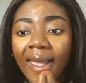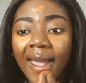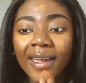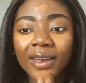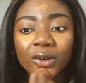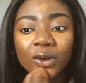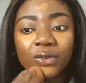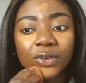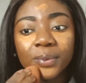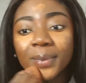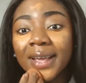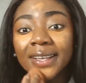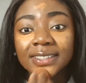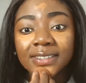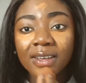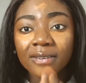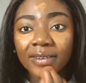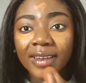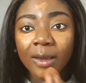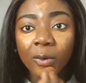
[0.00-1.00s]
know for
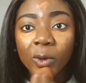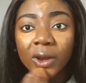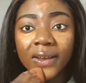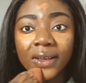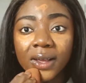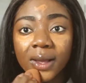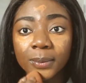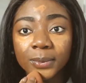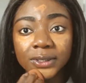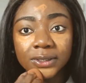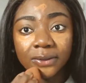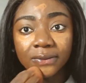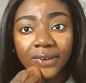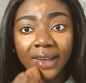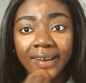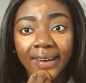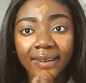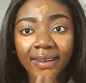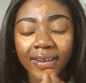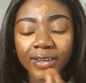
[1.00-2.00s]
myself, like, when it comes to
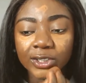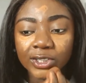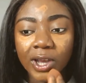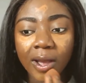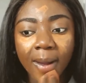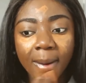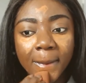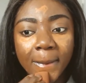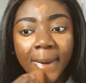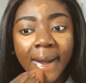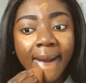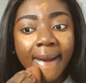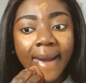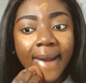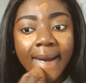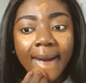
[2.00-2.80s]
finding a job,